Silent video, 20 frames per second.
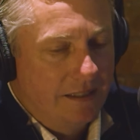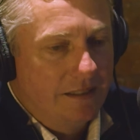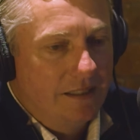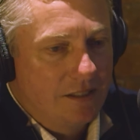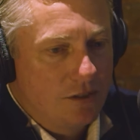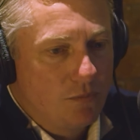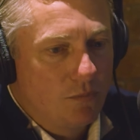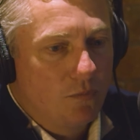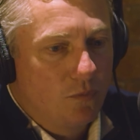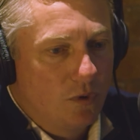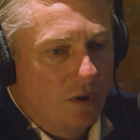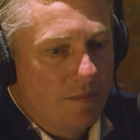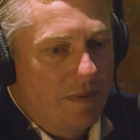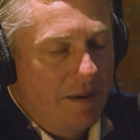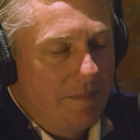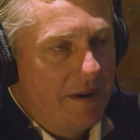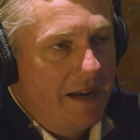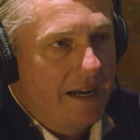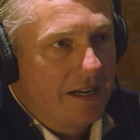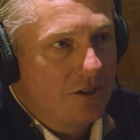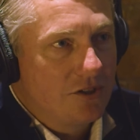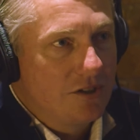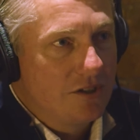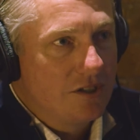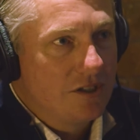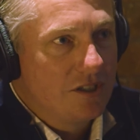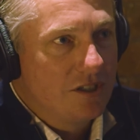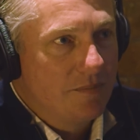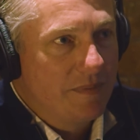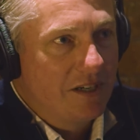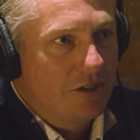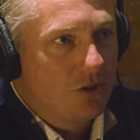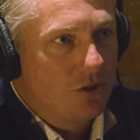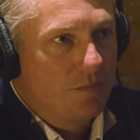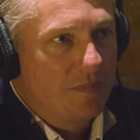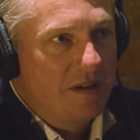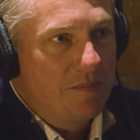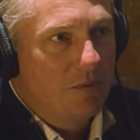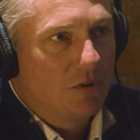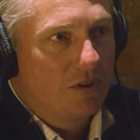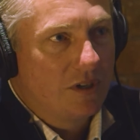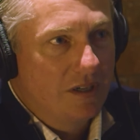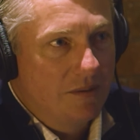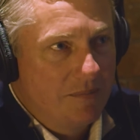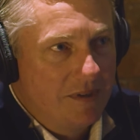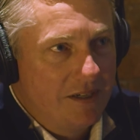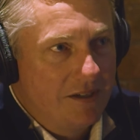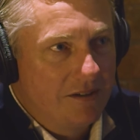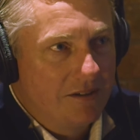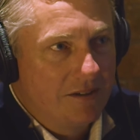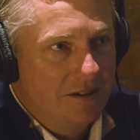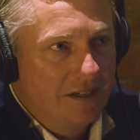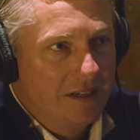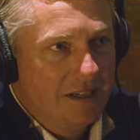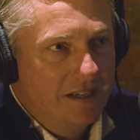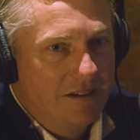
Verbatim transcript: it's one of my passions is to make sure people come here,